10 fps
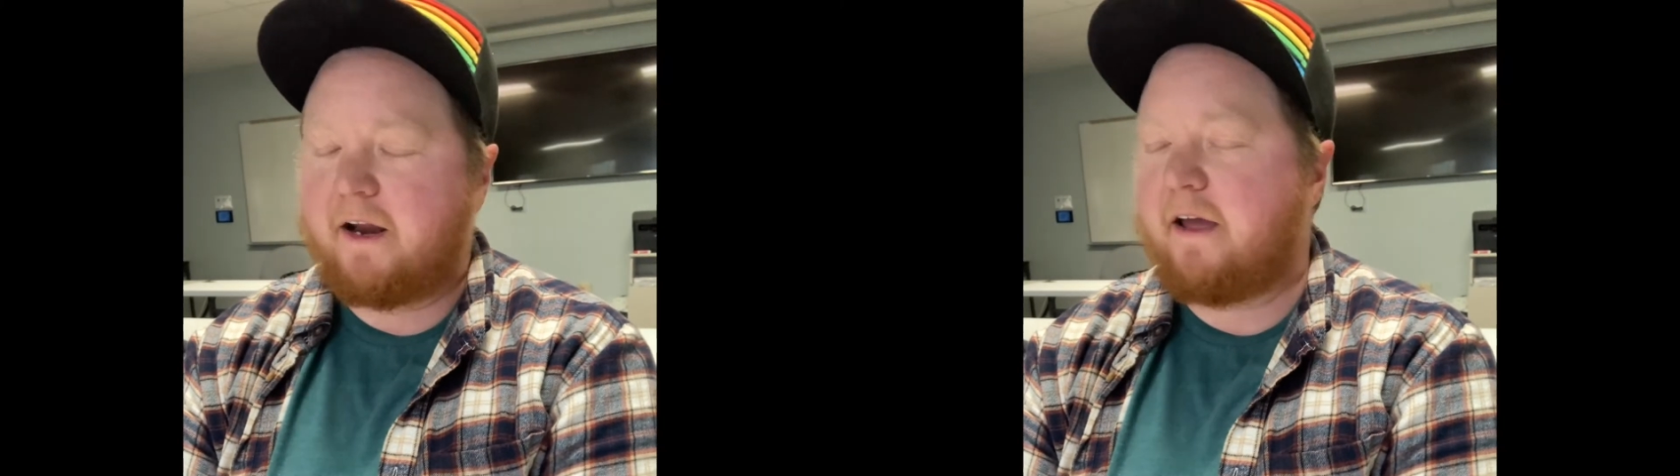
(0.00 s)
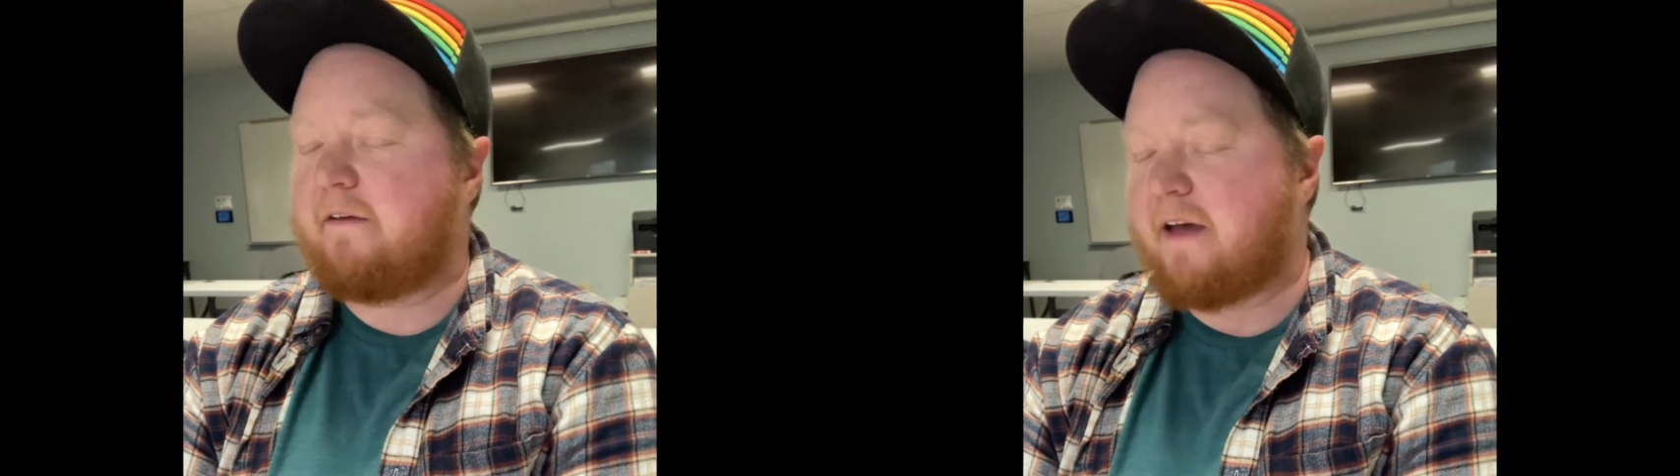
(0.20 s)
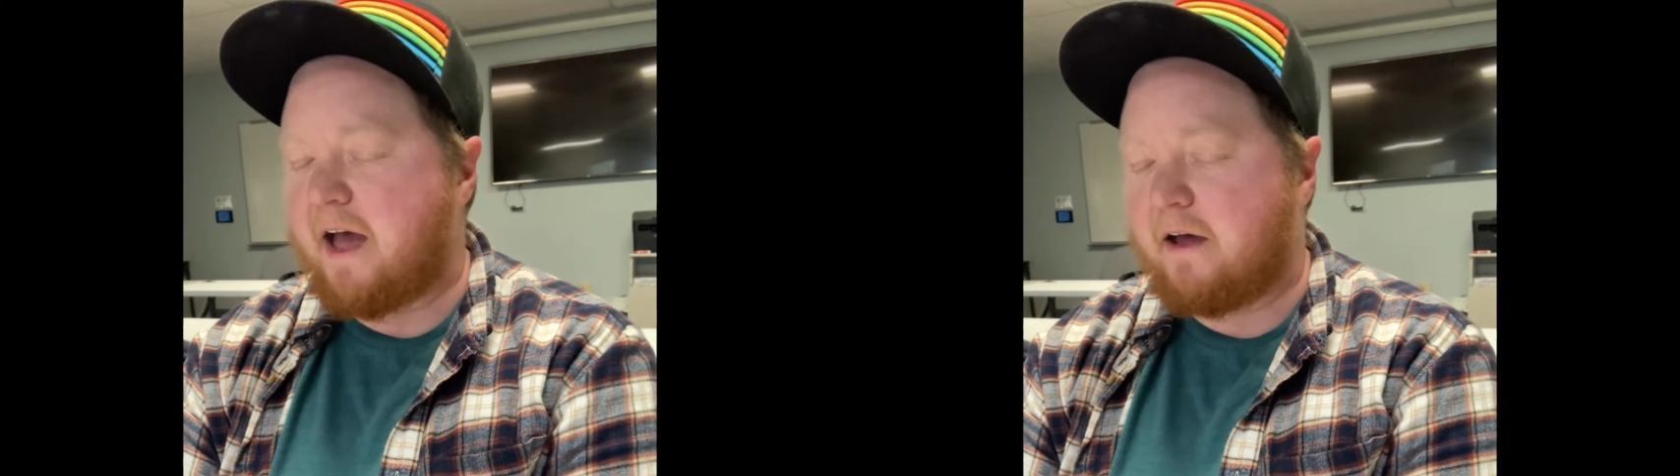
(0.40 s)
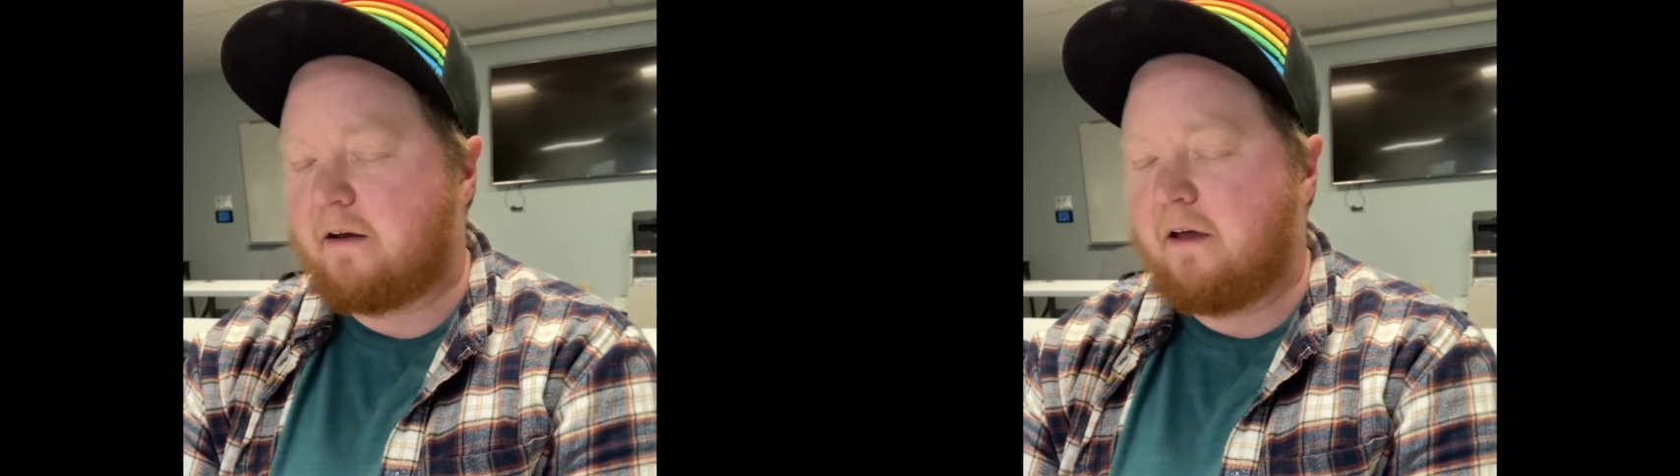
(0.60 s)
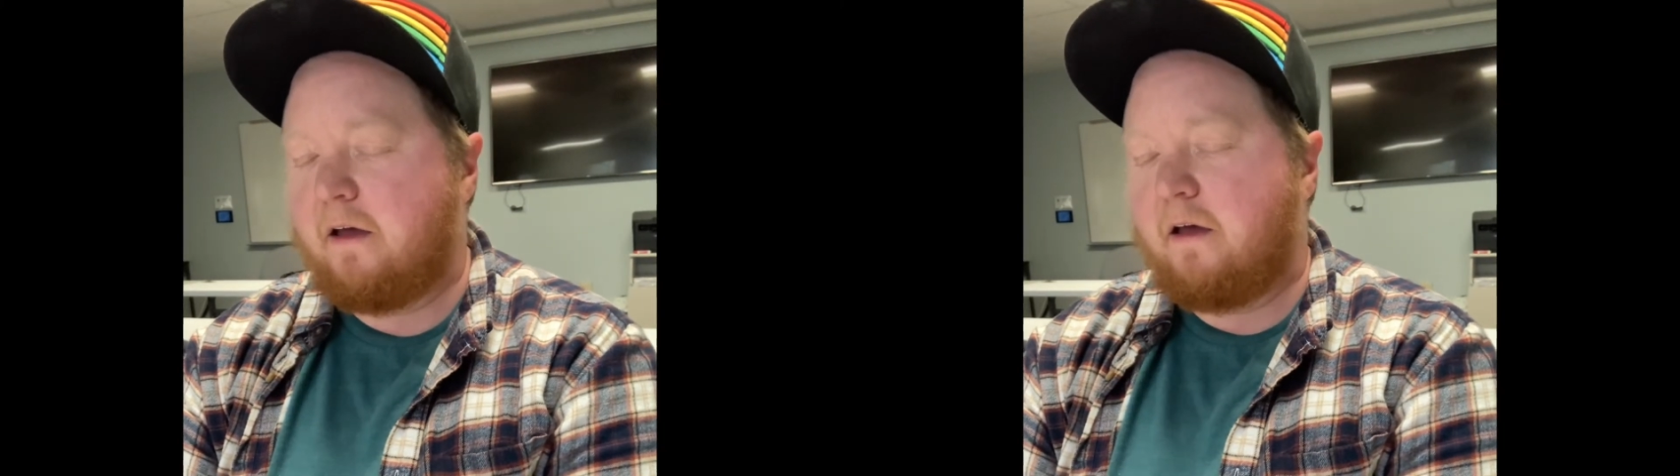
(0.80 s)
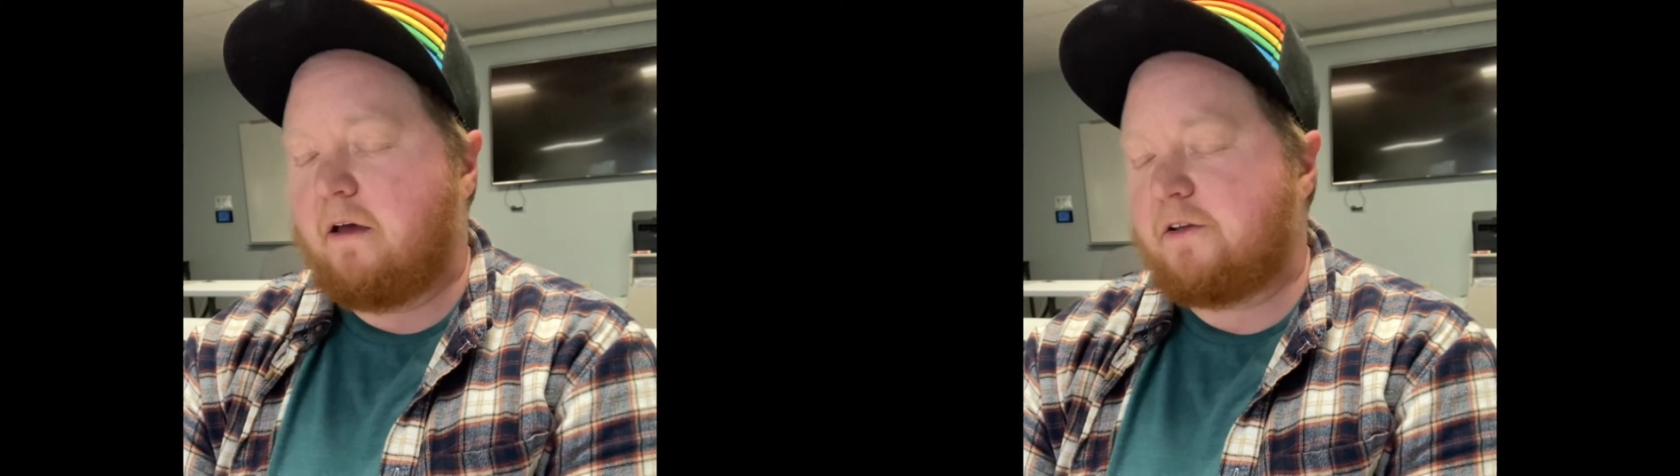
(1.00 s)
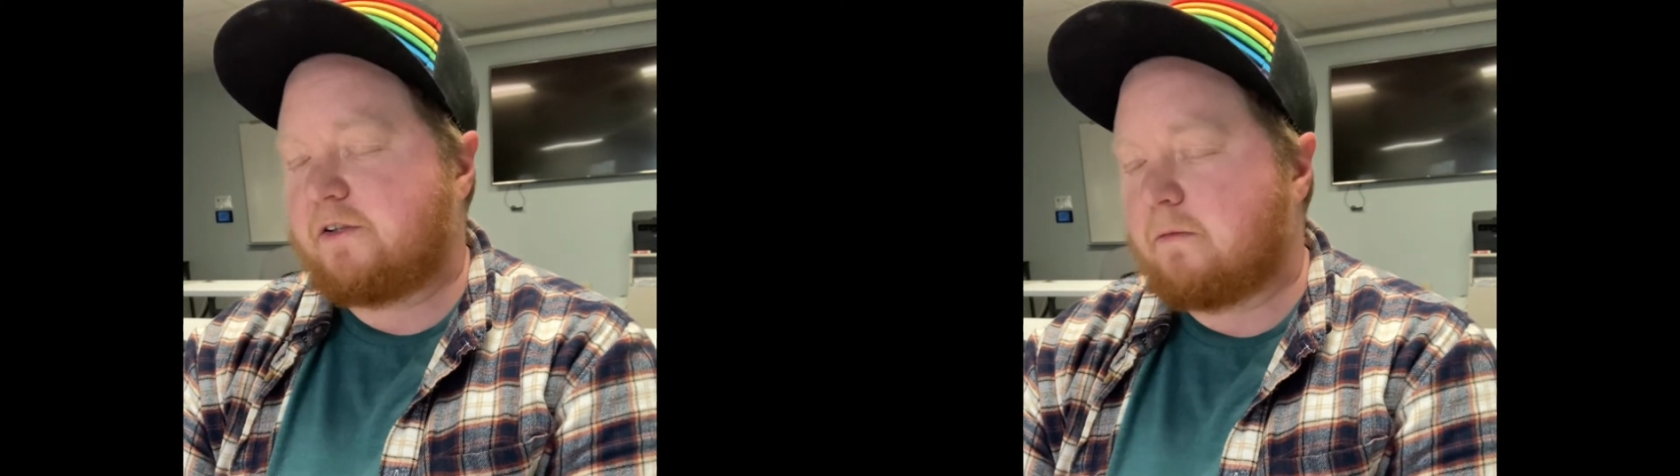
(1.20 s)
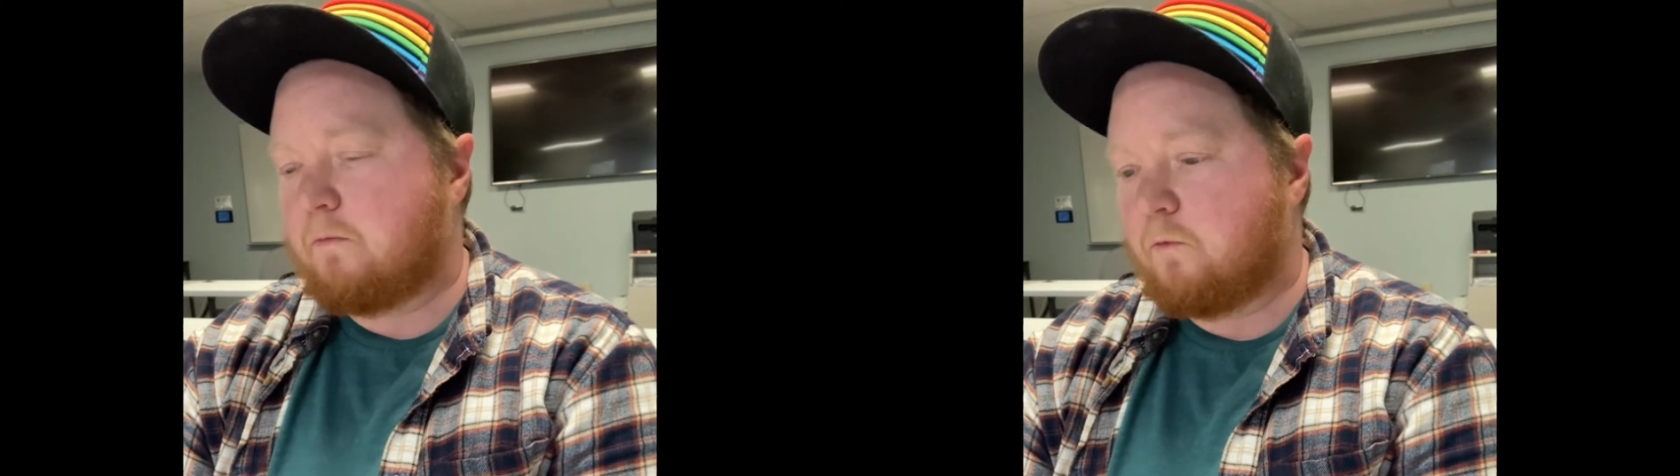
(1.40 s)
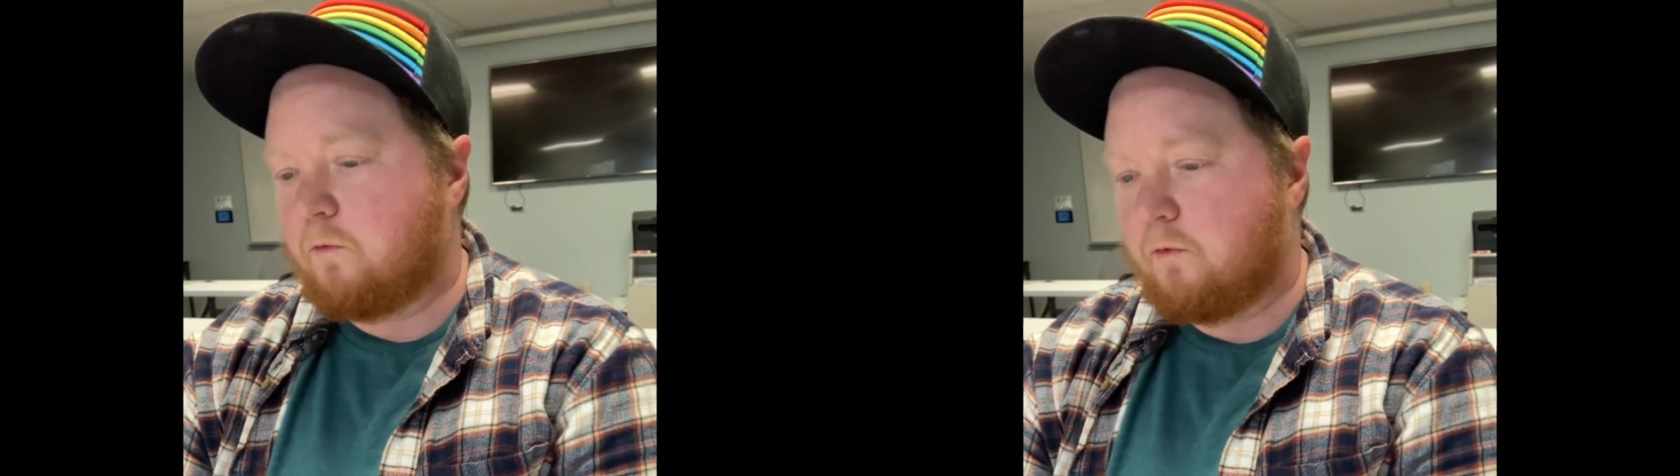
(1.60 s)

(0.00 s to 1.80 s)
I have had some